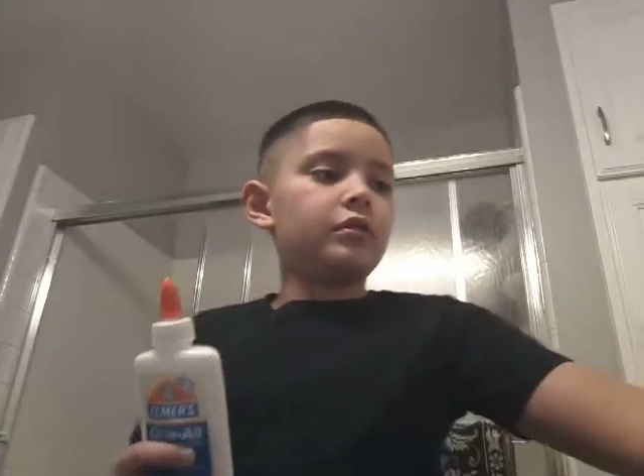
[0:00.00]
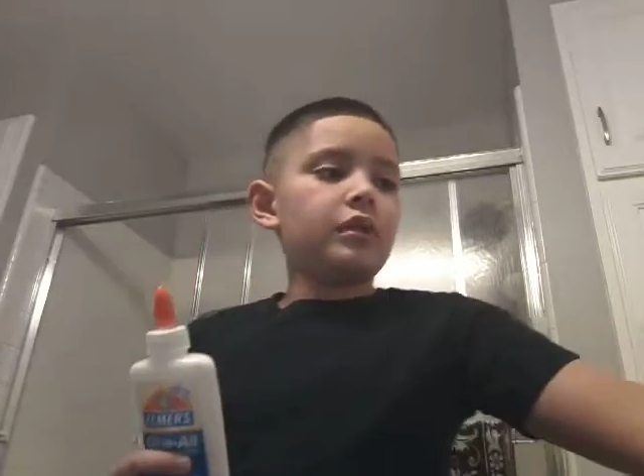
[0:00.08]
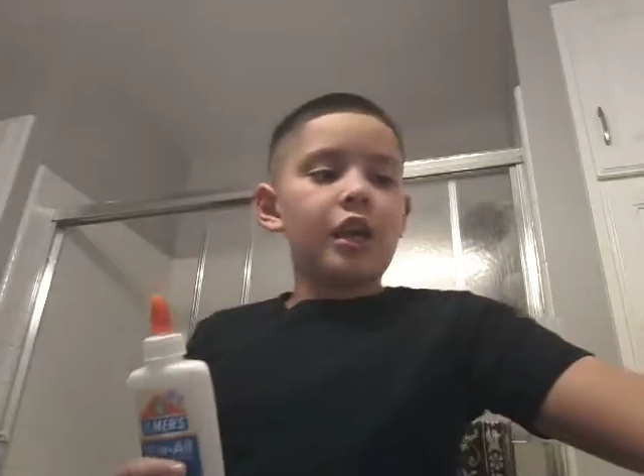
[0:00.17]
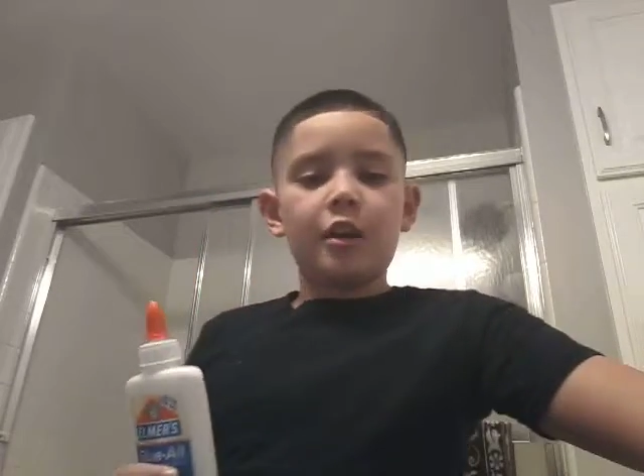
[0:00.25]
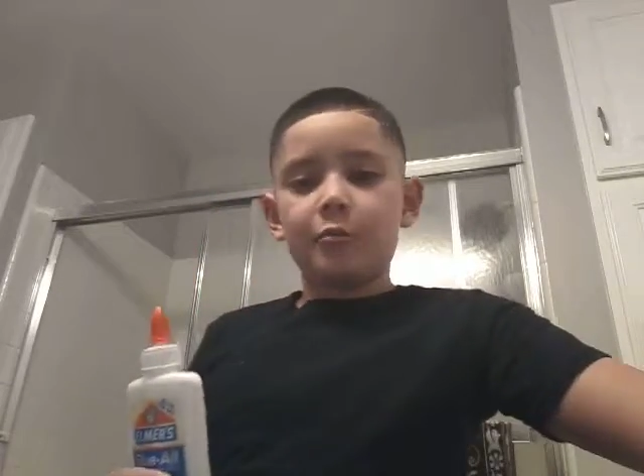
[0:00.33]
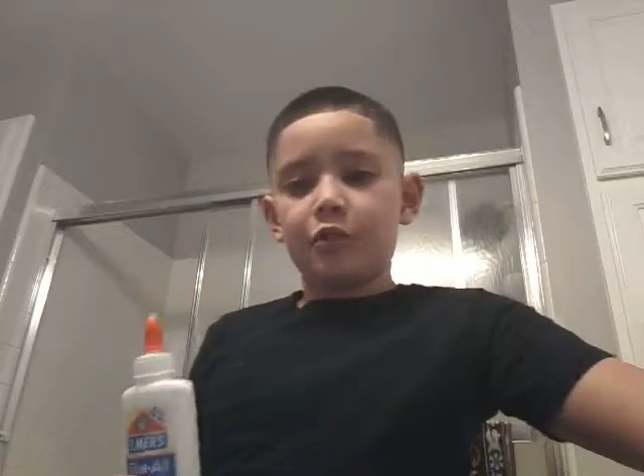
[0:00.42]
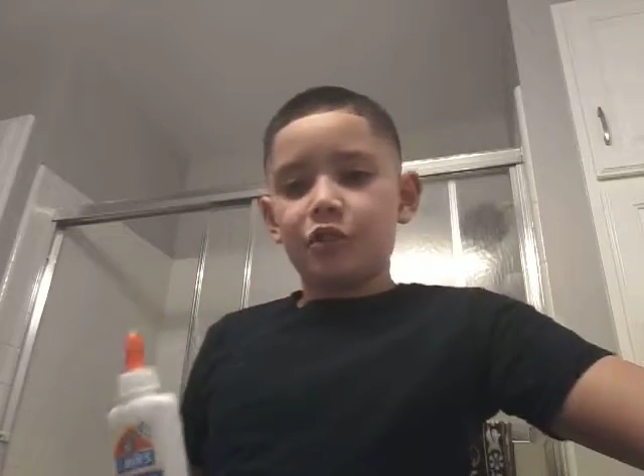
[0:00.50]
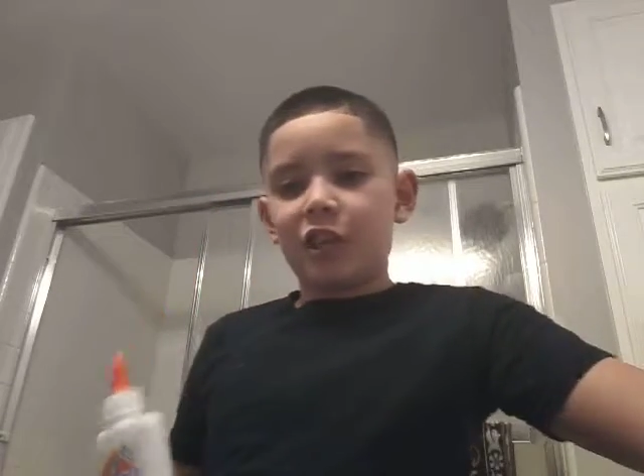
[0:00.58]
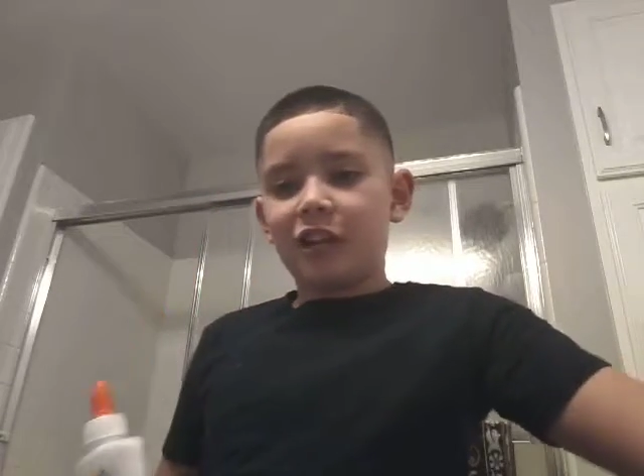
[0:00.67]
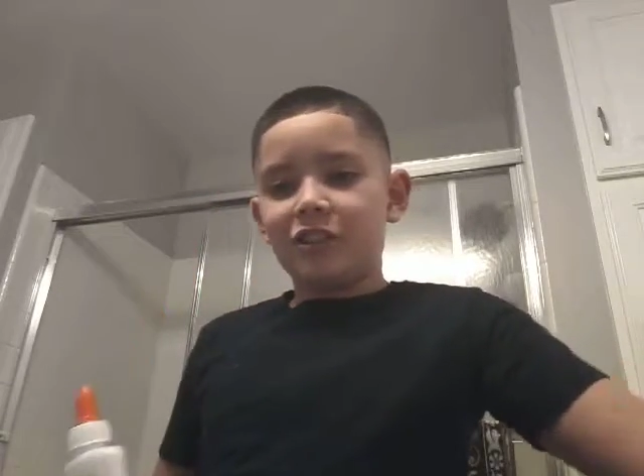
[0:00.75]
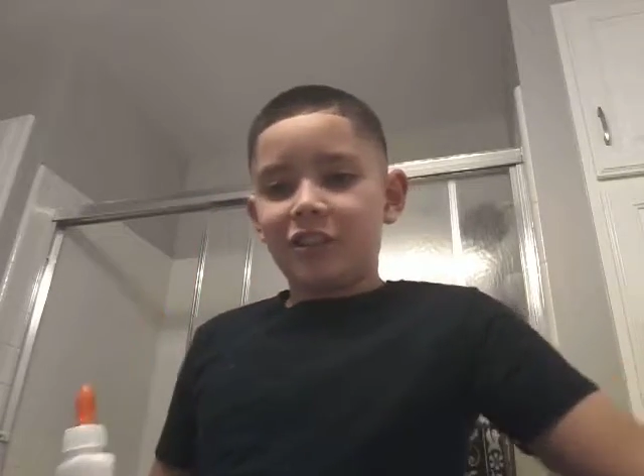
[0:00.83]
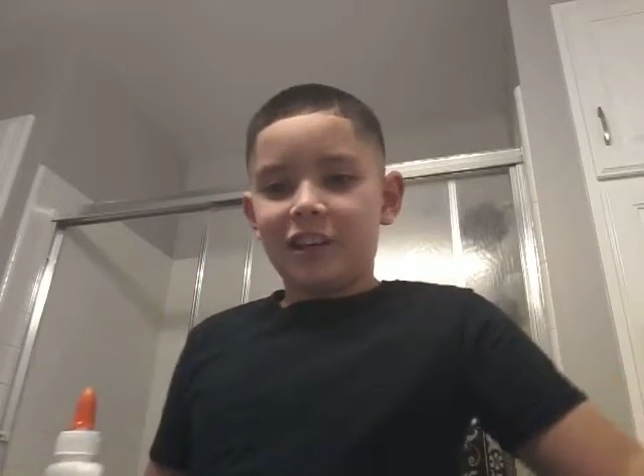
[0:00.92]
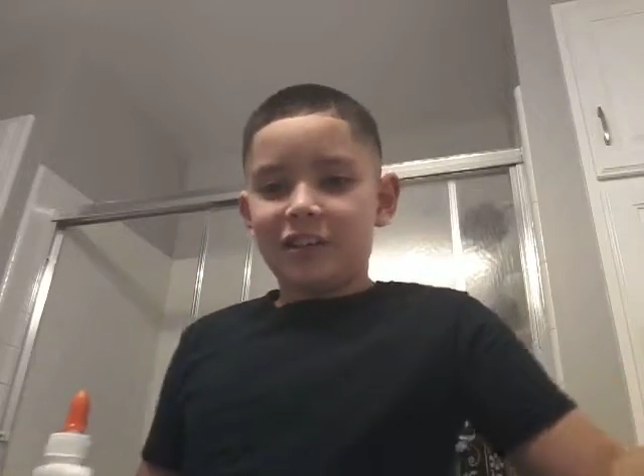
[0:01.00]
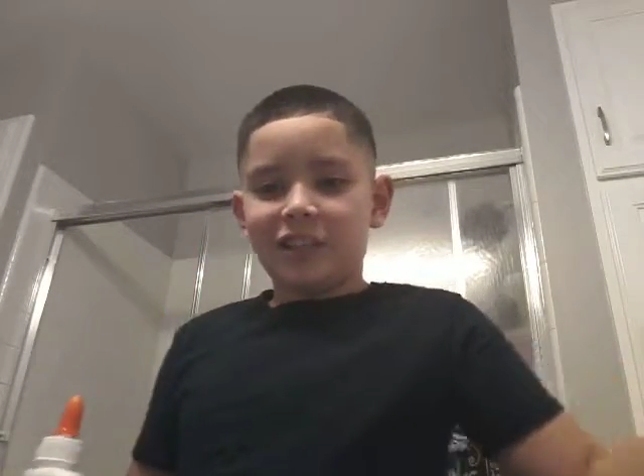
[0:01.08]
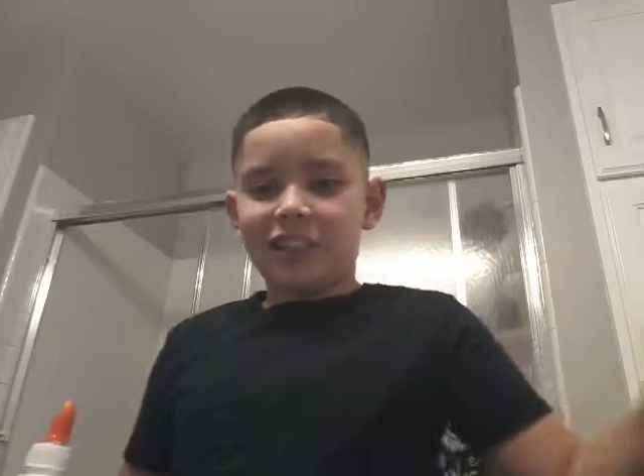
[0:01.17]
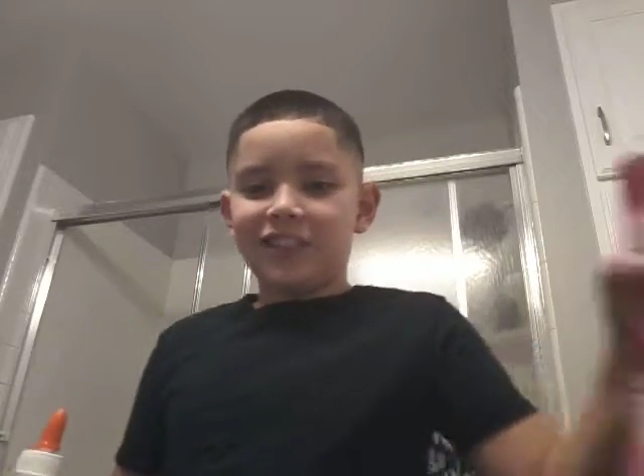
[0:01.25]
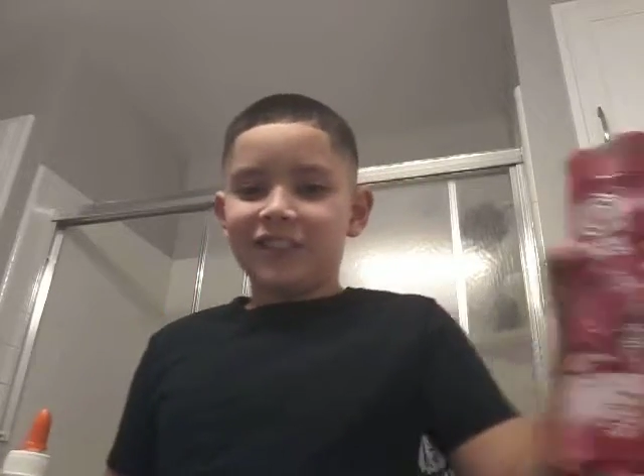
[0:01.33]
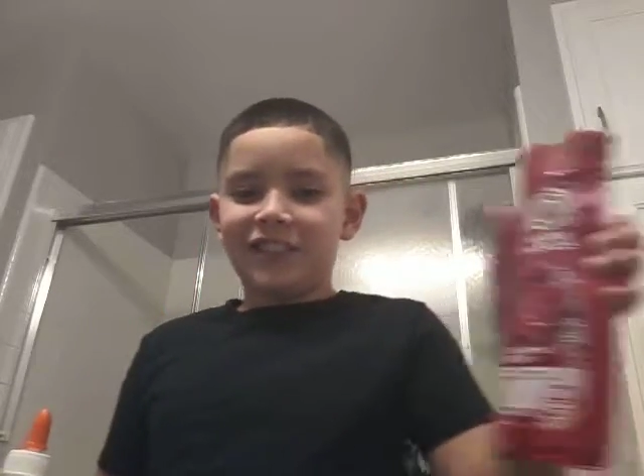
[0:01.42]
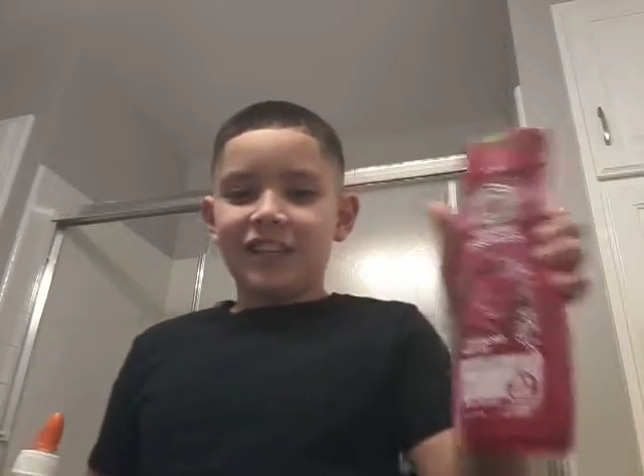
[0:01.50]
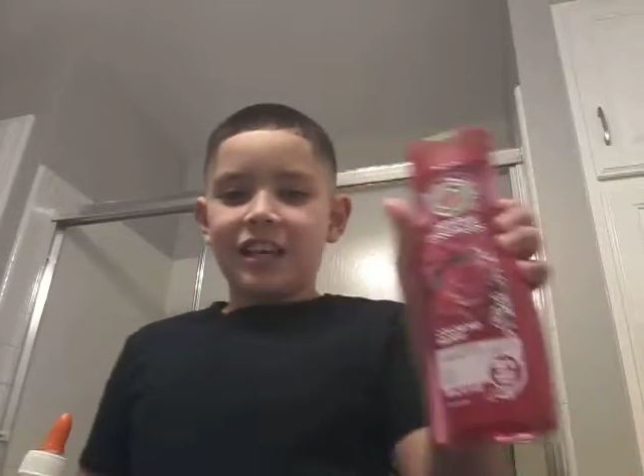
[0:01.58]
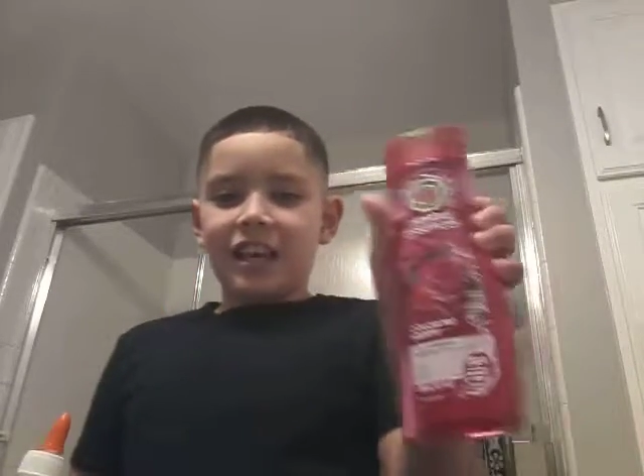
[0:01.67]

Elmo's, I don't know how to say that really.